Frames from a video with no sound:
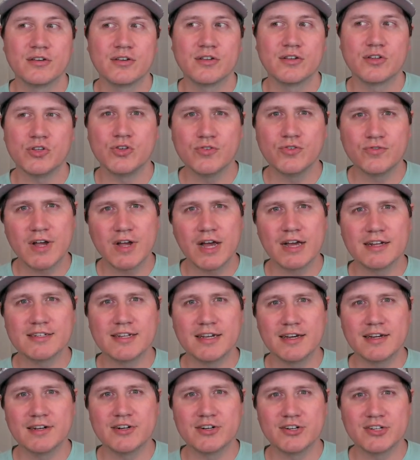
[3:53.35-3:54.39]
you've got to
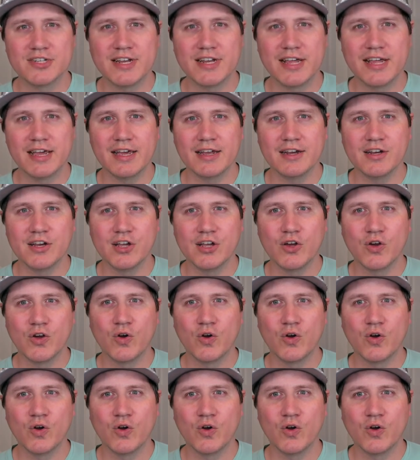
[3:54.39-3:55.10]
understand